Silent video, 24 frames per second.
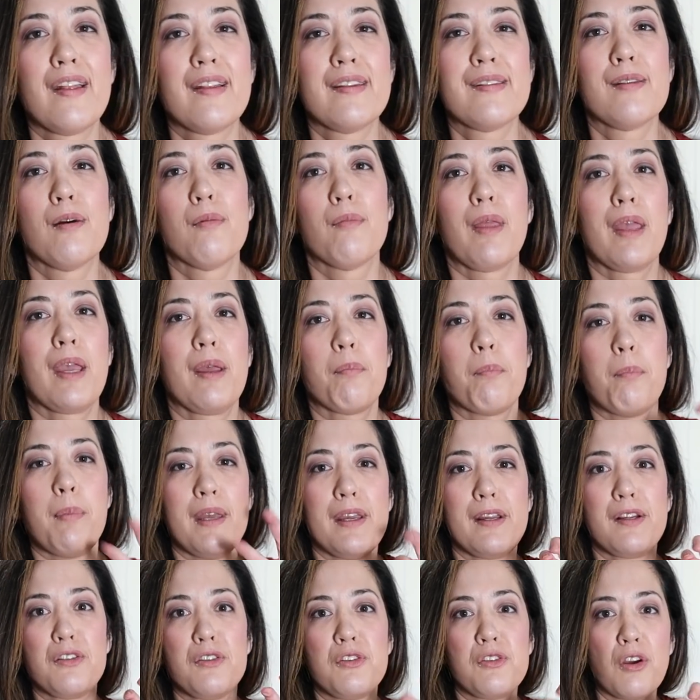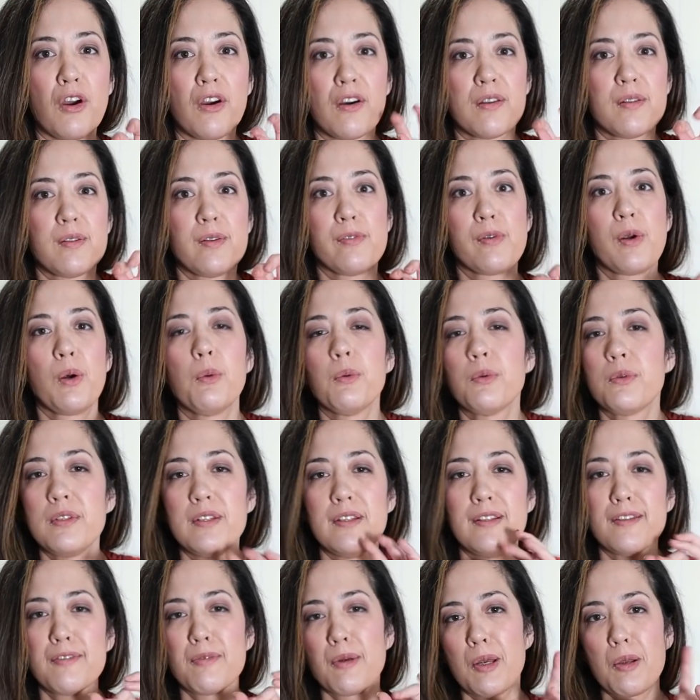that some like big chunks of goat
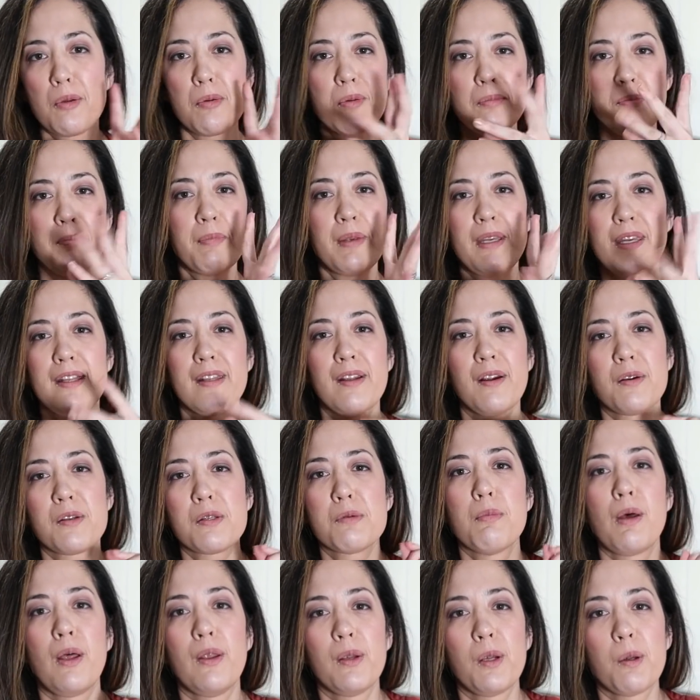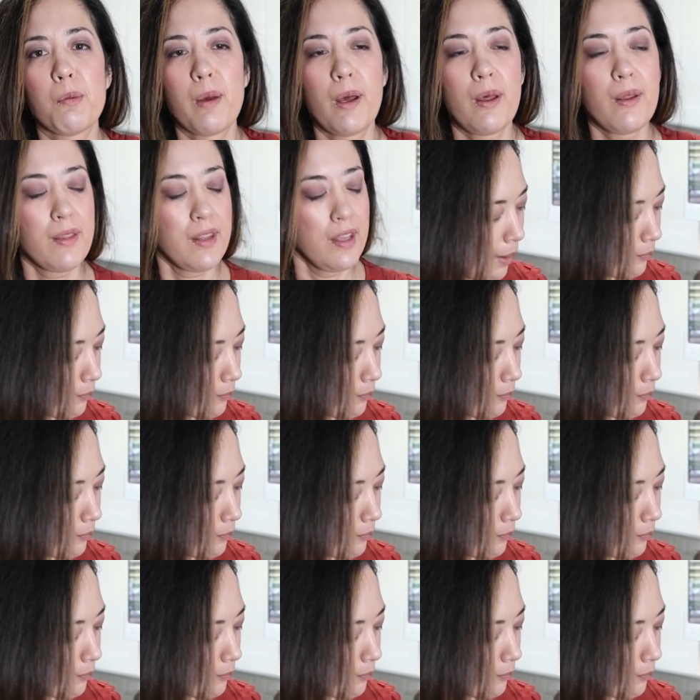cheese might be in there to melt in your mouth.